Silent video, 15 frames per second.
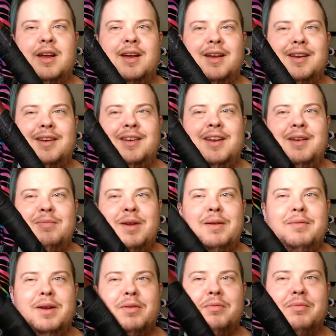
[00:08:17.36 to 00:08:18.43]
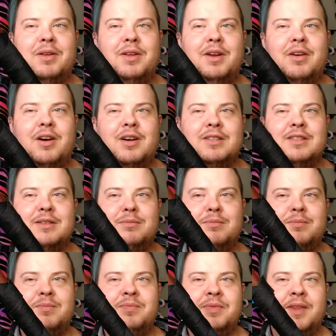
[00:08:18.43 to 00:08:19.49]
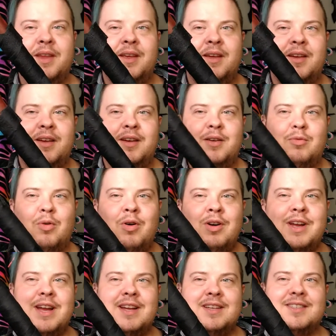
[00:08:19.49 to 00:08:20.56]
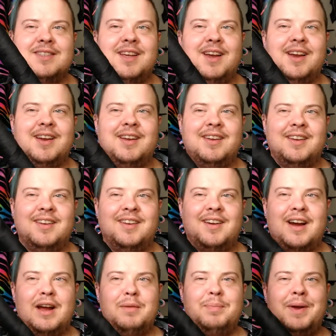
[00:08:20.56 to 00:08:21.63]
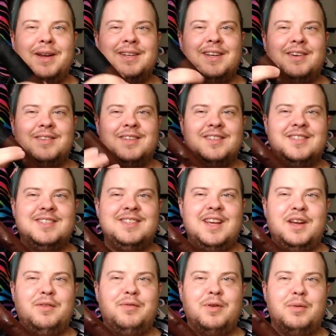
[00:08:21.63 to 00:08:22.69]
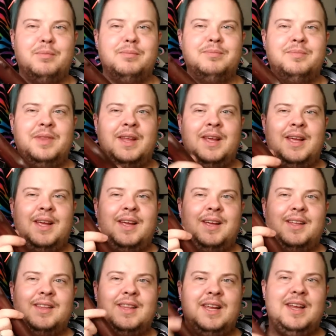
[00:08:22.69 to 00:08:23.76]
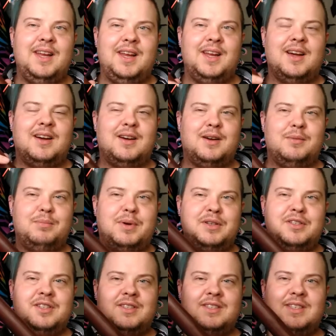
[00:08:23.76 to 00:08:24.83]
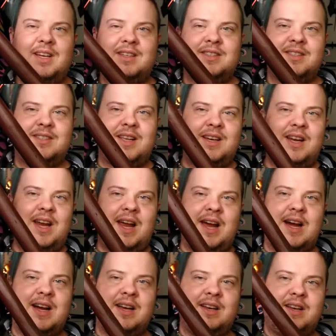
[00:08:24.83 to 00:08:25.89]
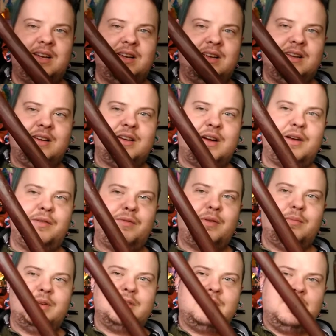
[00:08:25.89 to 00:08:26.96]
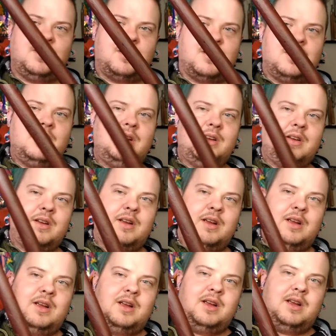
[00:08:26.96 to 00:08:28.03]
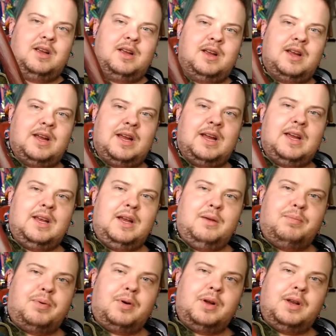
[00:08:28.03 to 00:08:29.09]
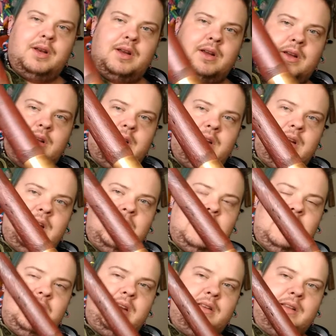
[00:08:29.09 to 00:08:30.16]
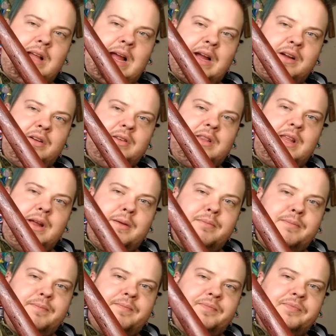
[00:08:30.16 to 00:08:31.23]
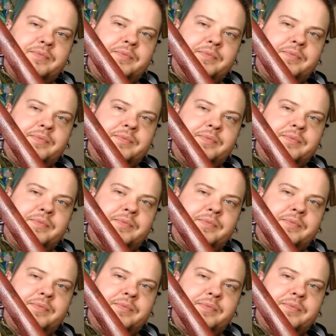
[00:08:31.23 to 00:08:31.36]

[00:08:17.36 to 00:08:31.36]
And he made me a really awesome walking stick. I picked out the stick from the bunch of sticks that he had cut from his yard, and he lacquered them,